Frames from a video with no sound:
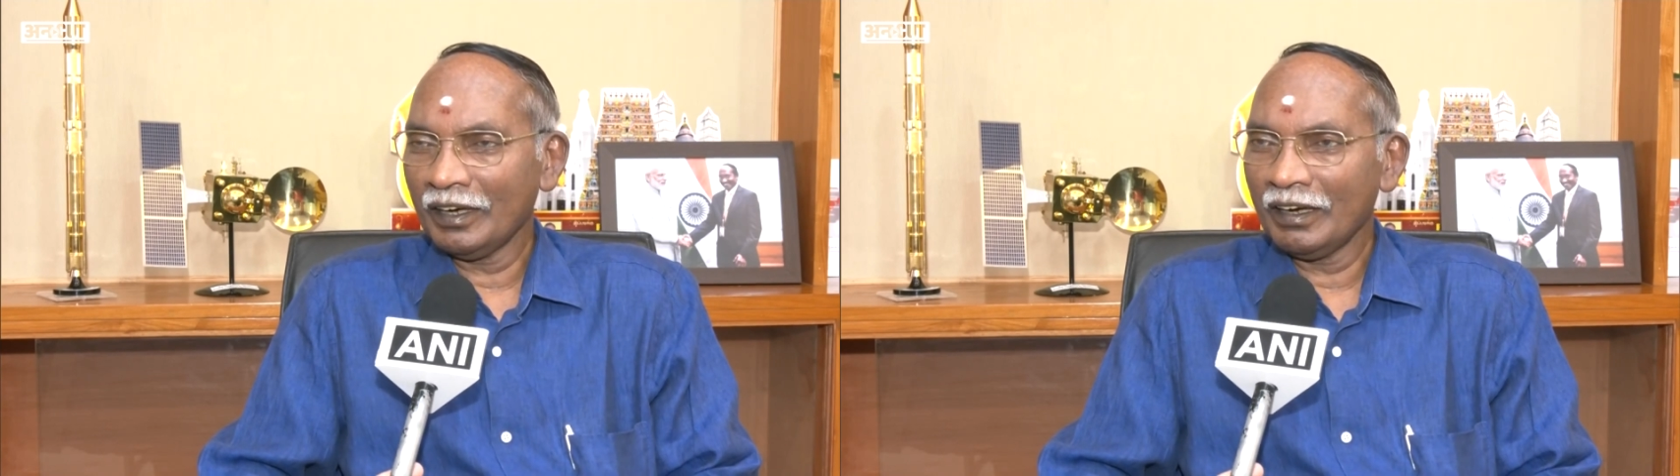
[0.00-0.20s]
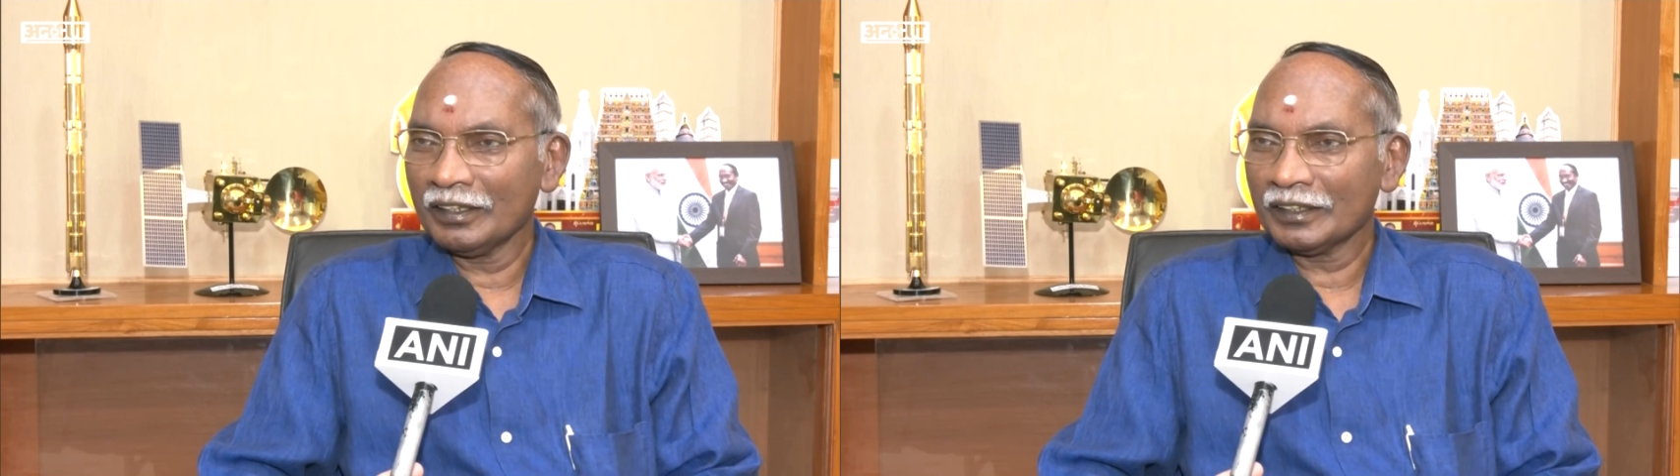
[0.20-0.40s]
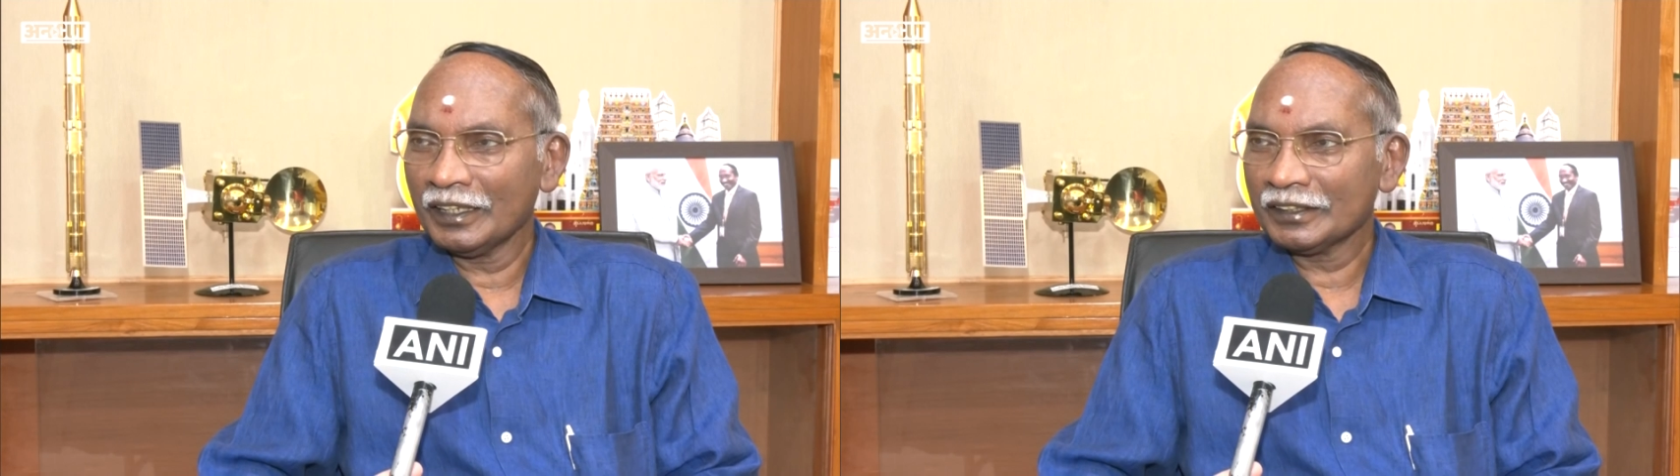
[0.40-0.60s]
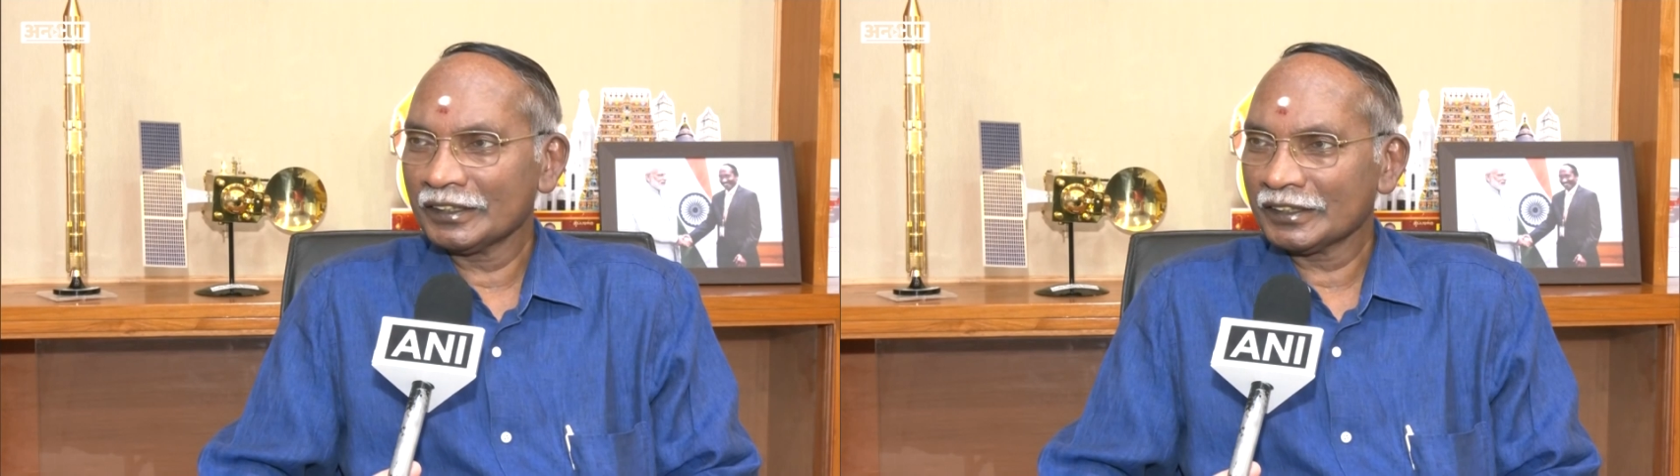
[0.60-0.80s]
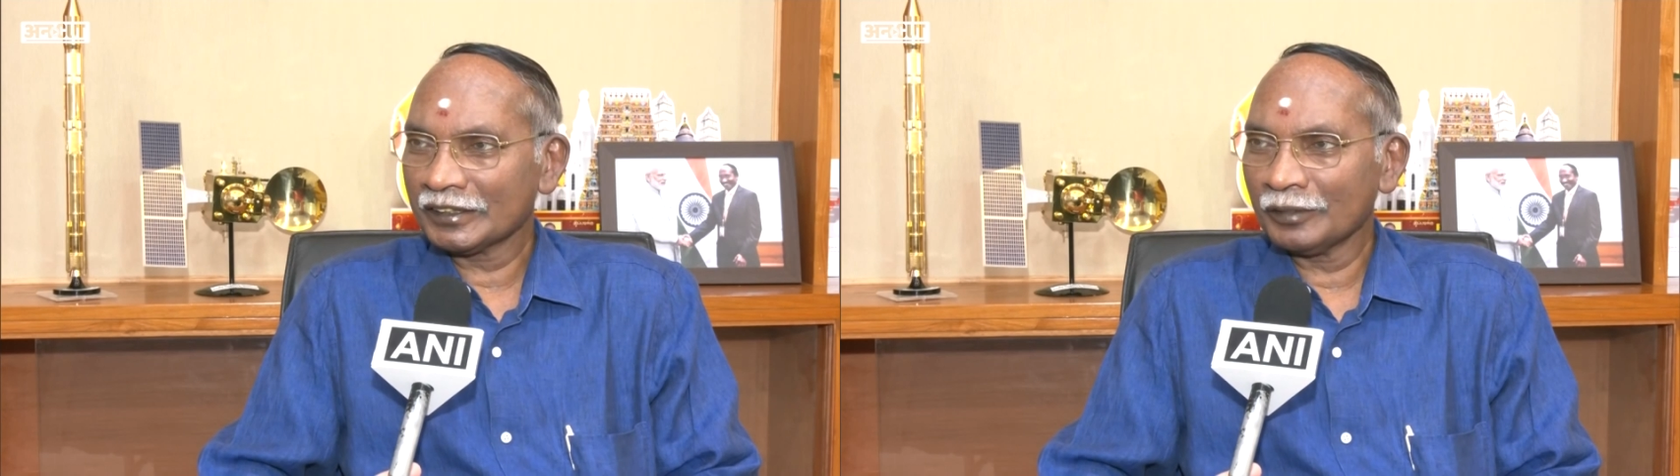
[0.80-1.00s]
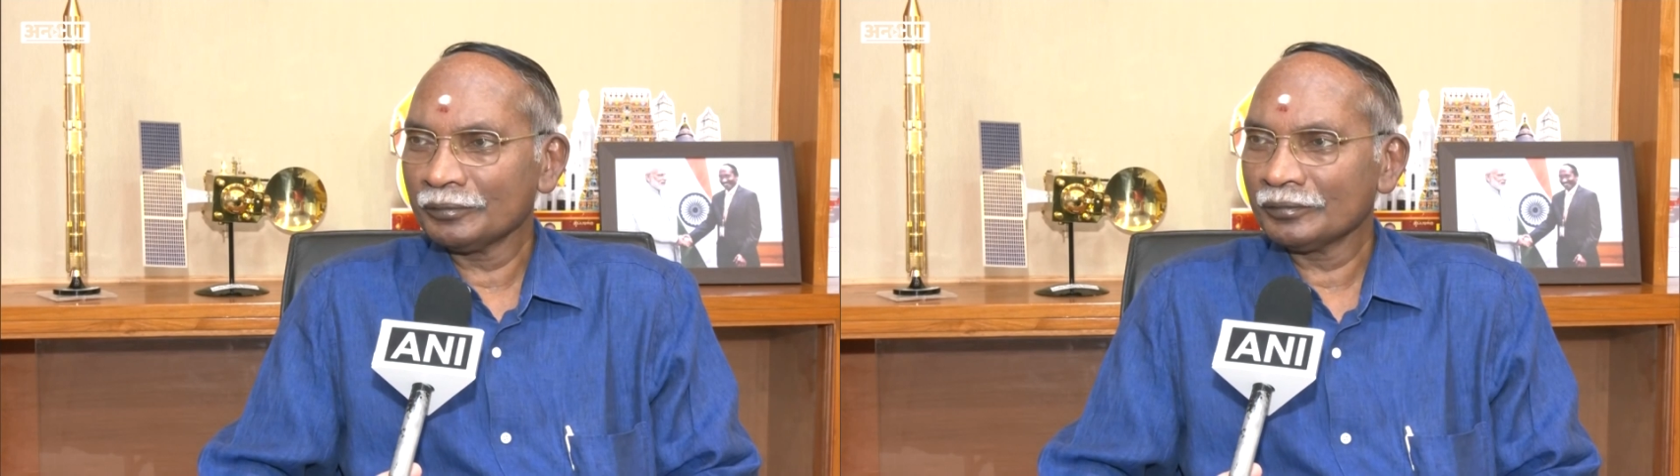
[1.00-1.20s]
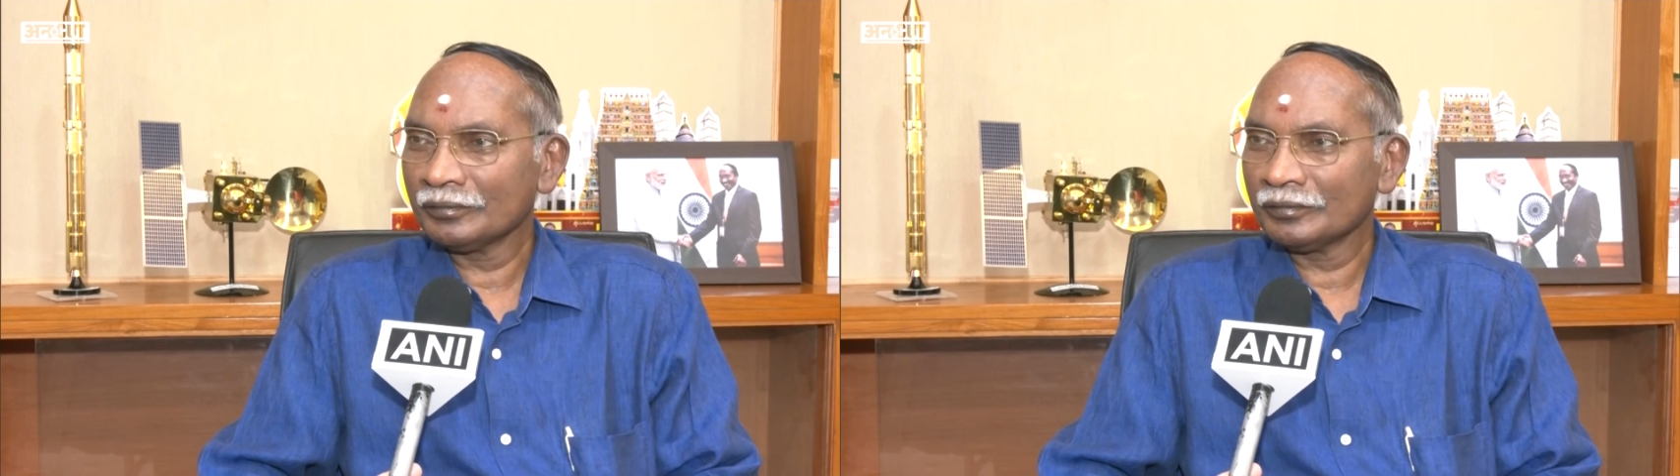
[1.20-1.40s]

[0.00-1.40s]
all the system